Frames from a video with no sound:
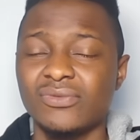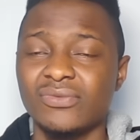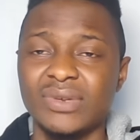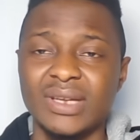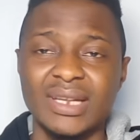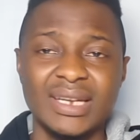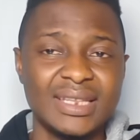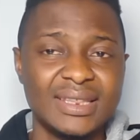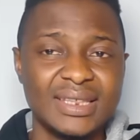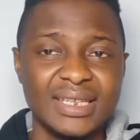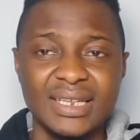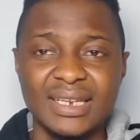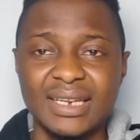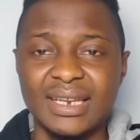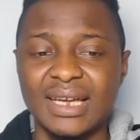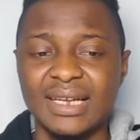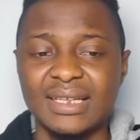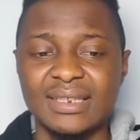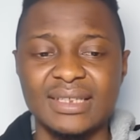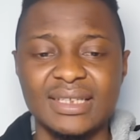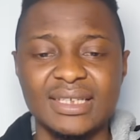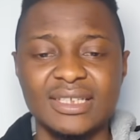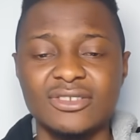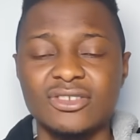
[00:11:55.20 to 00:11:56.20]
anything
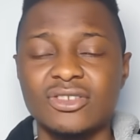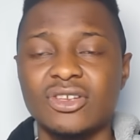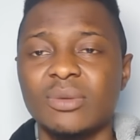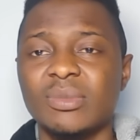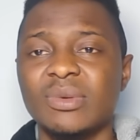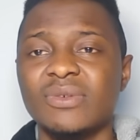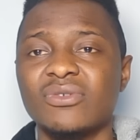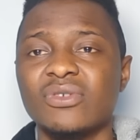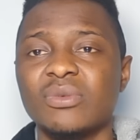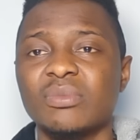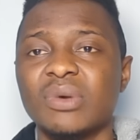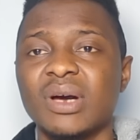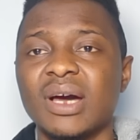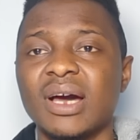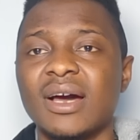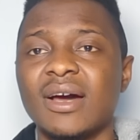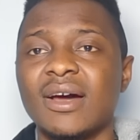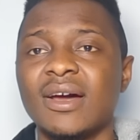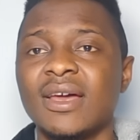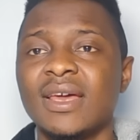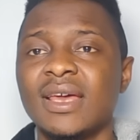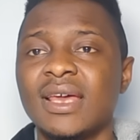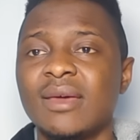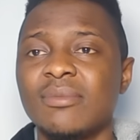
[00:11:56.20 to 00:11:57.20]
like this coming from
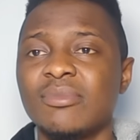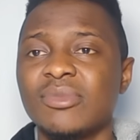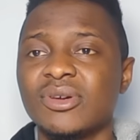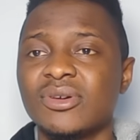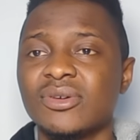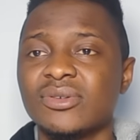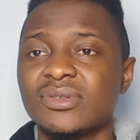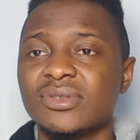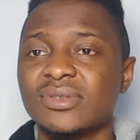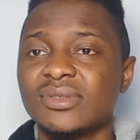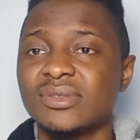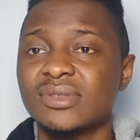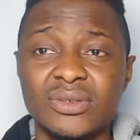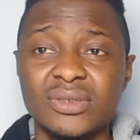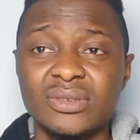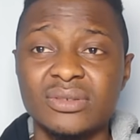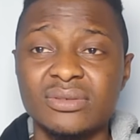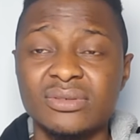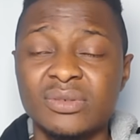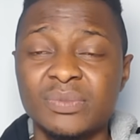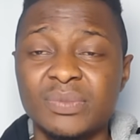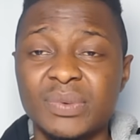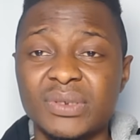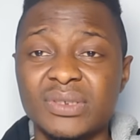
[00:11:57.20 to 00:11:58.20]
her, because it
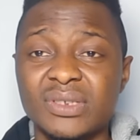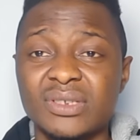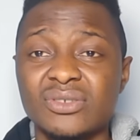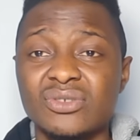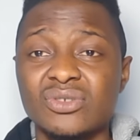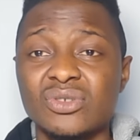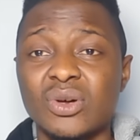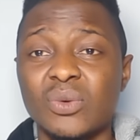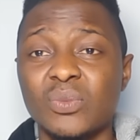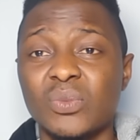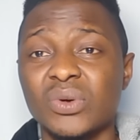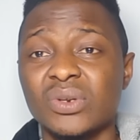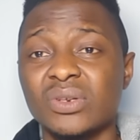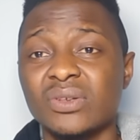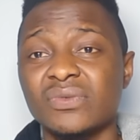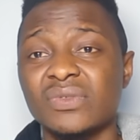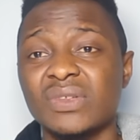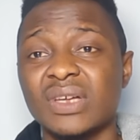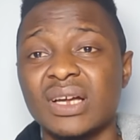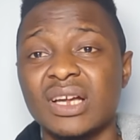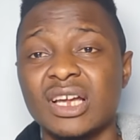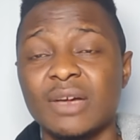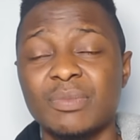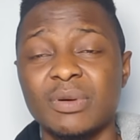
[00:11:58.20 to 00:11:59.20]
doesn't represent someone of
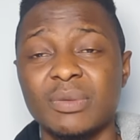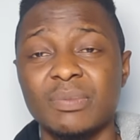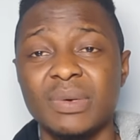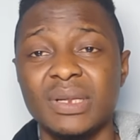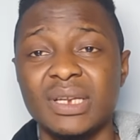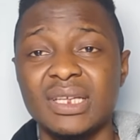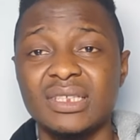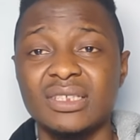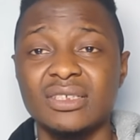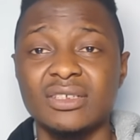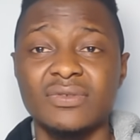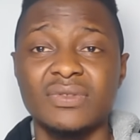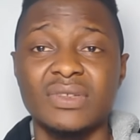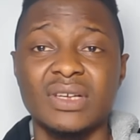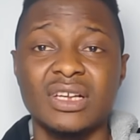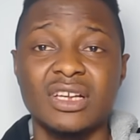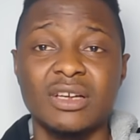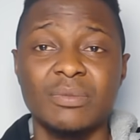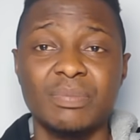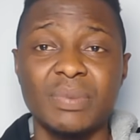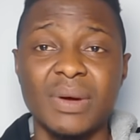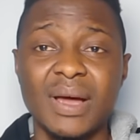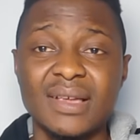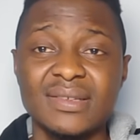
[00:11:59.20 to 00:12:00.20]
that capability, of that
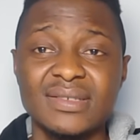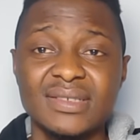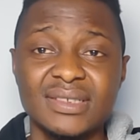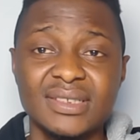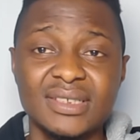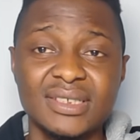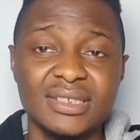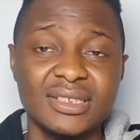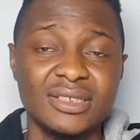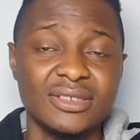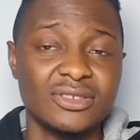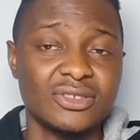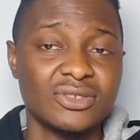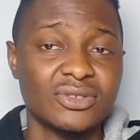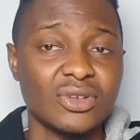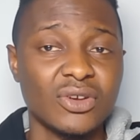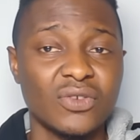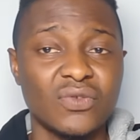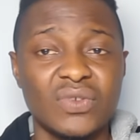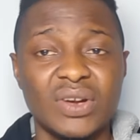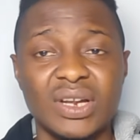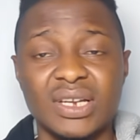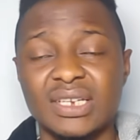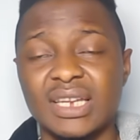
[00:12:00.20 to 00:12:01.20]
capacity, and
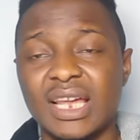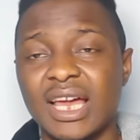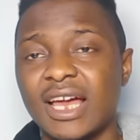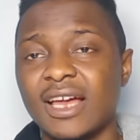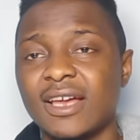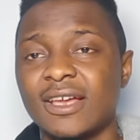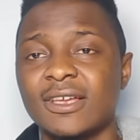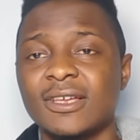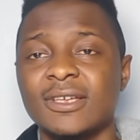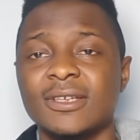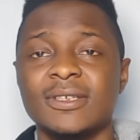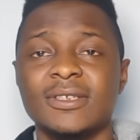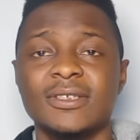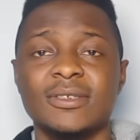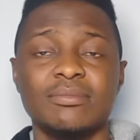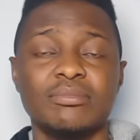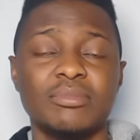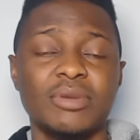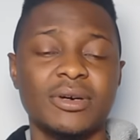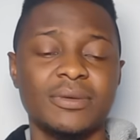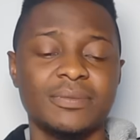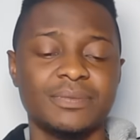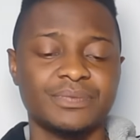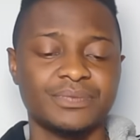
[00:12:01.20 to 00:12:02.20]
stuff like that.
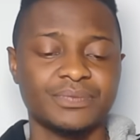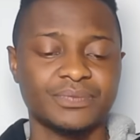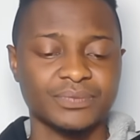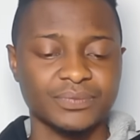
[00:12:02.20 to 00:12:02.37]
But